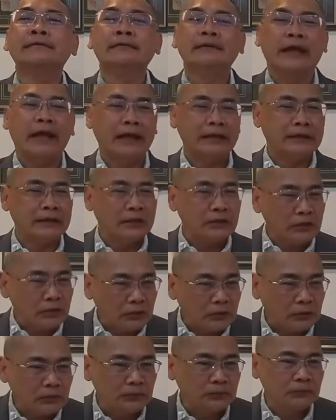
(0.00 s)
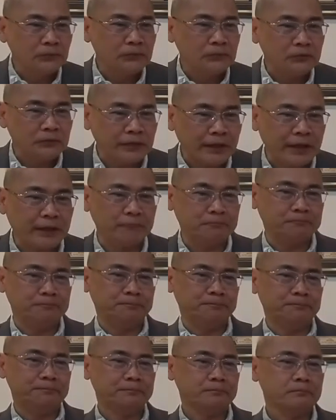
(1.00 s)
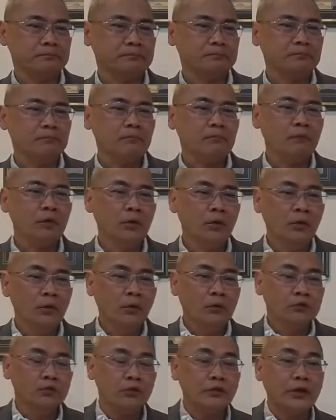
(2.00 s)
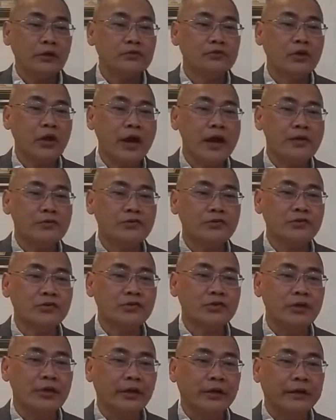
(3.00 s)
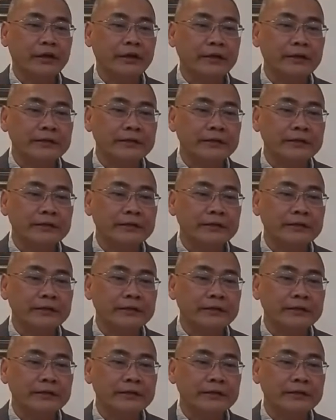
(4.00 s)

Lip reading: and a new name. To the church in